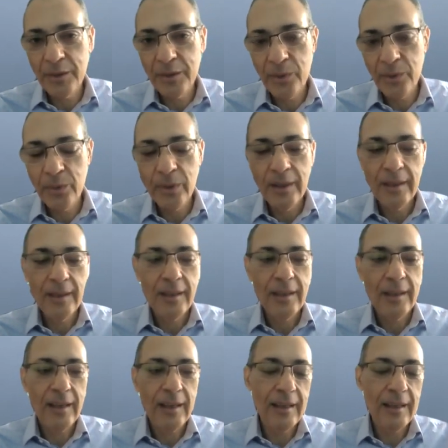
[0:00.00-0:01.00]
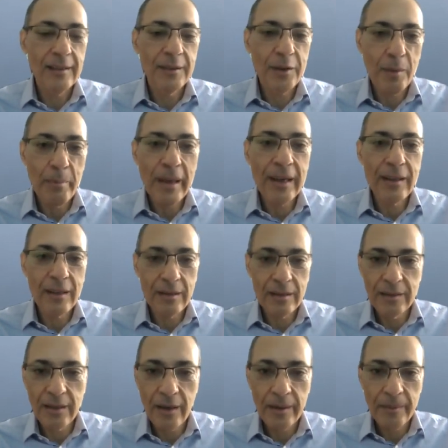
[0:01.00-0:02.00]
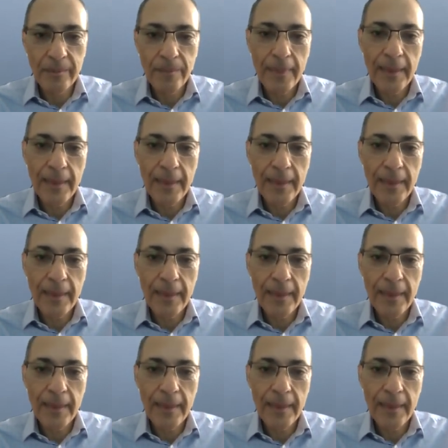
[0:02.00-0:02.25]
you and come back another time.